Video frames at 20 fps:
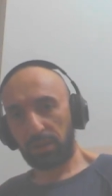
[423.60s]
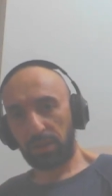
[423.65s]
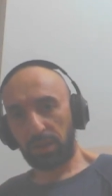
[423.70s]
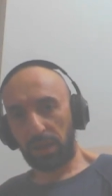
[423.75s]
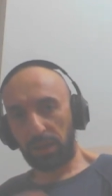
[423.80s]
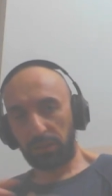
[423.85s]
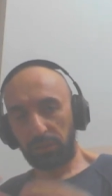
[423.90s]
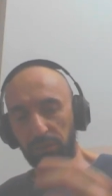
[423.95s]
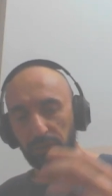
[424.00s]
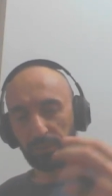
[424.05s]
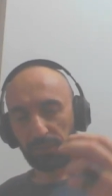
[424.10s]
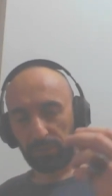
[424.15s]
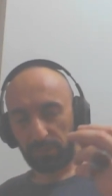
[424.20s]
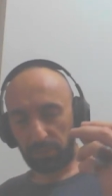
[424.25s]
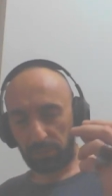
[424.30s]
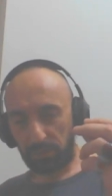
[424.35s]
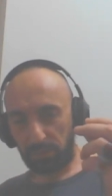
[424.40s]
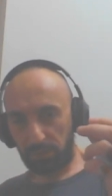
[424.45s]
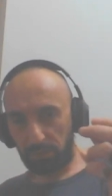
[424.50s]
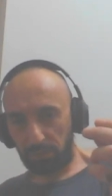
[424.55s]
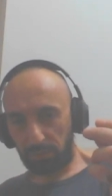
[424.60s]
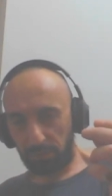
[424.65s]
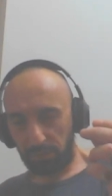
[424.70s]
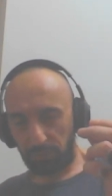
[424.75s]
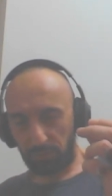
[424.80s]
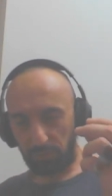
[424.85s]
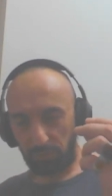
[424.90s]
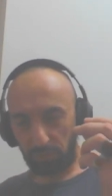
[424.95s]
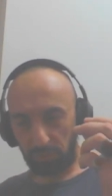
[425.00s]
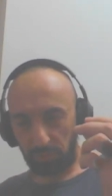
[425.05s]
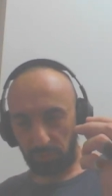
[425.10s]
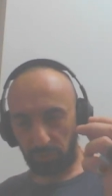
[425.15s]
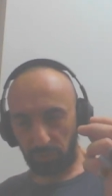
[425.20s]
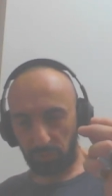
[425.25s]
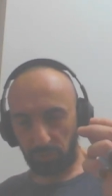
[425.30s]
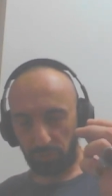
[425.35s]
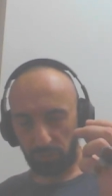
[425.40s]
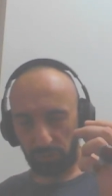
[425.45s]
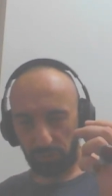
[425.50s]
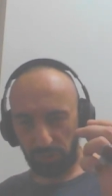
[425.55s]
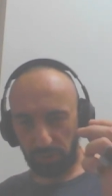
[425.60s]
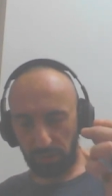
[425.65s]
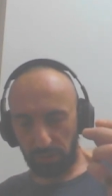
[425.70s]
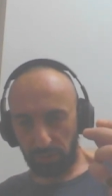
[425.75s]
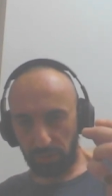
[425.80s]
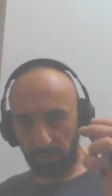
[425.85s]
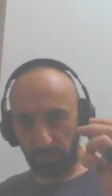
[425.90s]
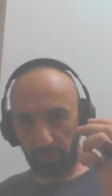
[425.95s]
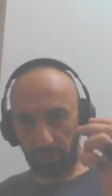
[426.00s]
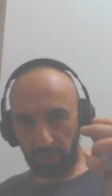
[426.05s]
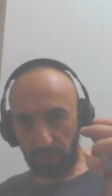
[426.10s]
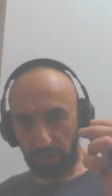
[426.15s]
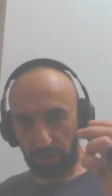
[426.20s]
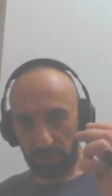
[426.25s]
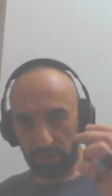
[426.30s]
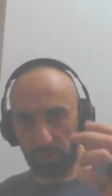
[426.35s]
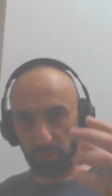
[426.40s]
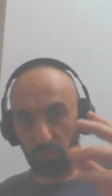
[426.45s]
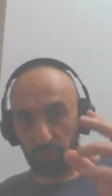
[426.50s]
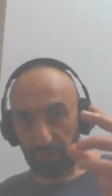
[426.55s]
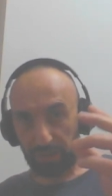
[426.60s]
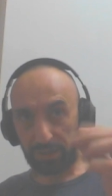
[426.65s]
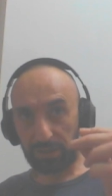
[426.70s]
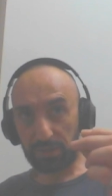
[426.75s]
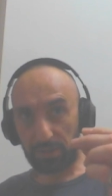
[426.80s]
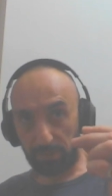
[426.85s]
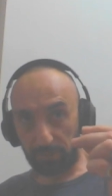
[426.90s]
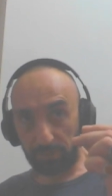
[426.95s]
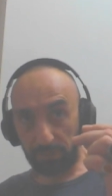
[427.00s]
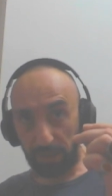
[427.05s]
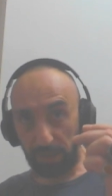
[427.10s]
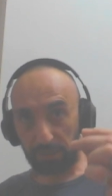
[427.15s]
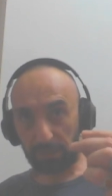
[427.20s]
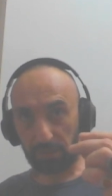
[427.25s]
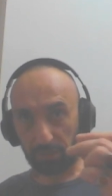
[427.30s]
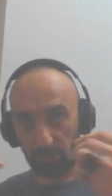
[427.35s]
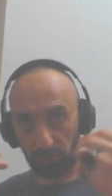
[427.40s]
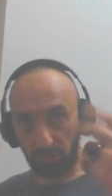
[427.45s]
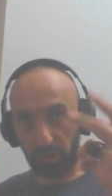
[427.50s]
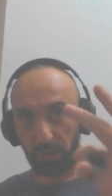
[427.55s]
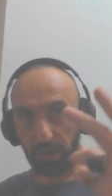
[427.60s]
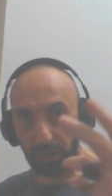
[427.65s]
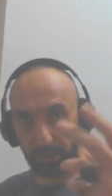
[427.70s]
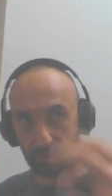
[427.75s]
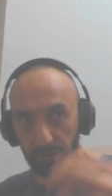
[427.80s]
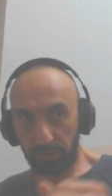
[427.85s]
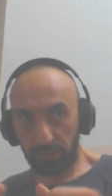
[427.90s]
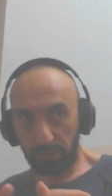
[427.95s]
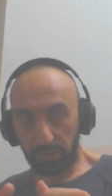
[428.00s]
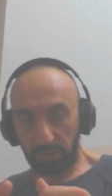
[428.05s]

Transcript: And to, to, to, to tune this communication, we need some data to collect.